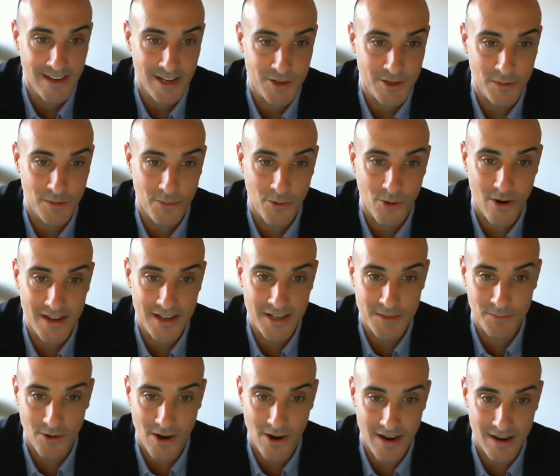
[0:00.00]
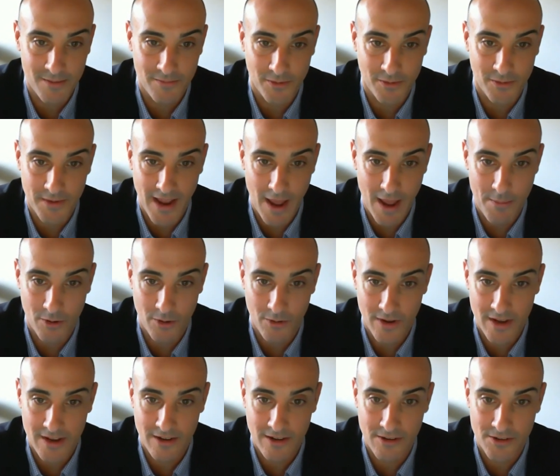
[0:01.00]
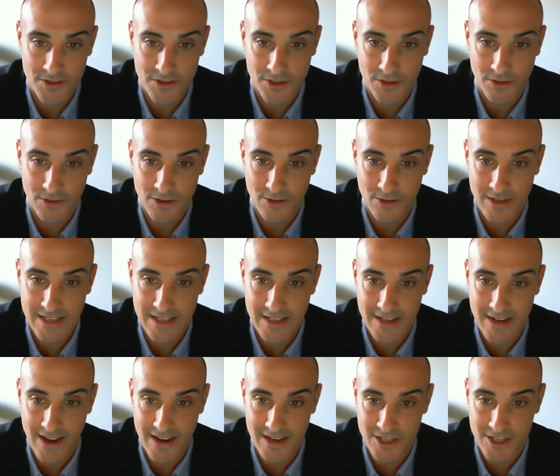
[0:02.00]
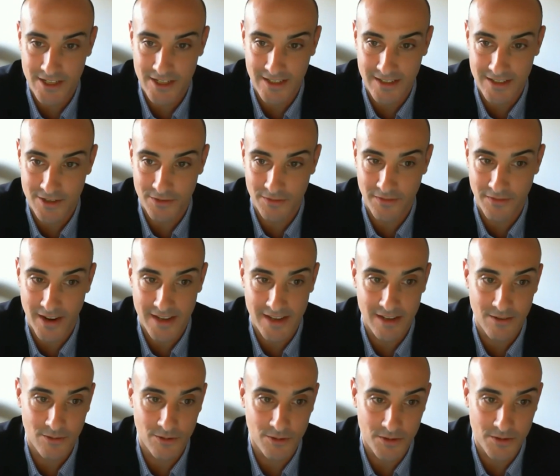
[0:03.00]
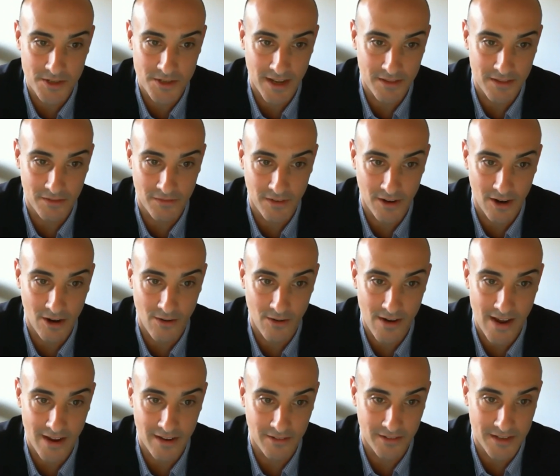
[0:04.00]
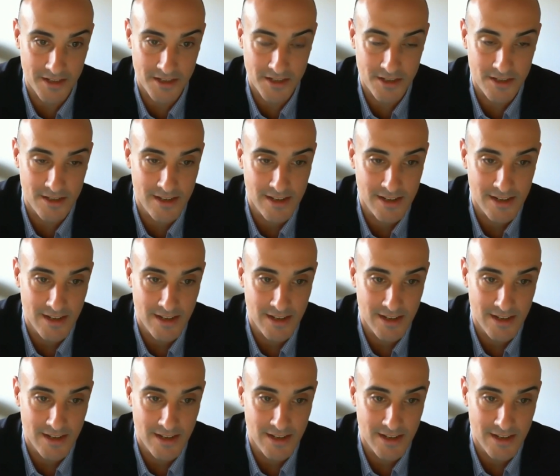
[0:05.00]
His reporting has brought him from Capitol Hill to the Greenland ice sheet to Viking ruins on the Faroe Islands.